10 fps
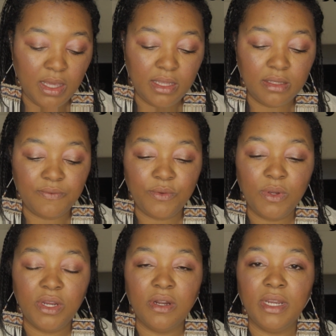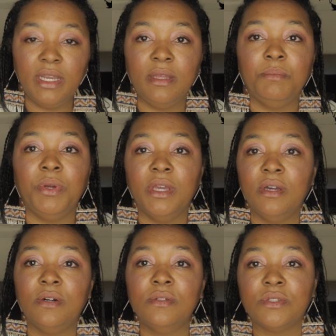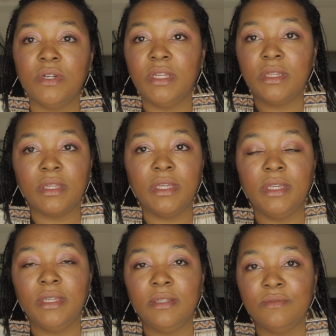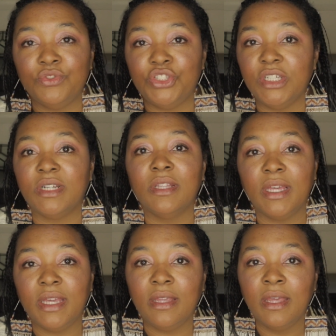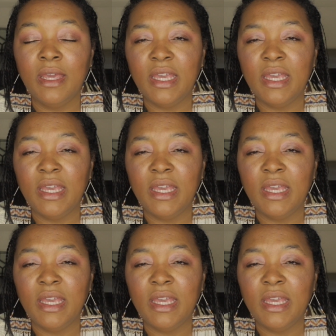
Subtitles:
And if you hear any bells or anything jiggling,